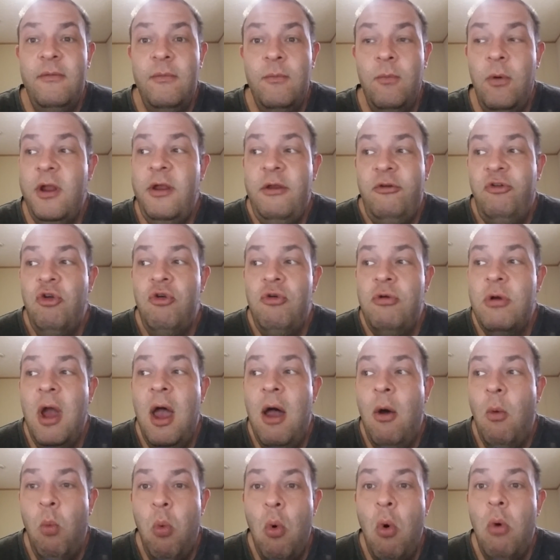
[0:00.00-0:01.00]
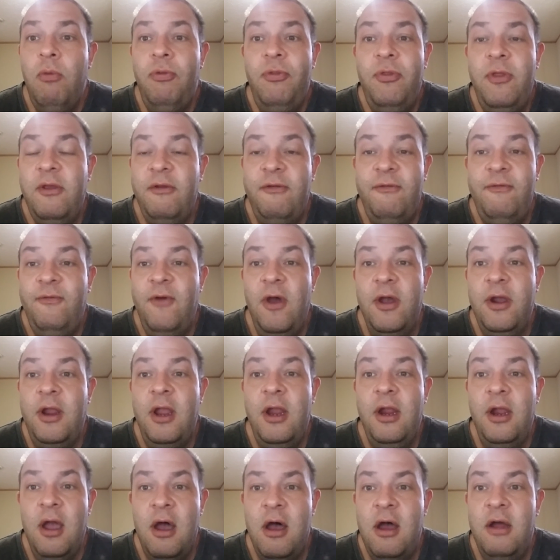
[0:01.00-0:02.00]
We do not want this
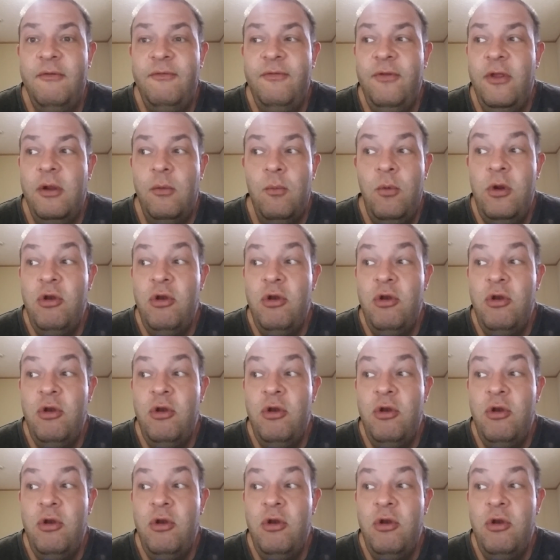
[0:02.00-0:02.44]
fucking conflict.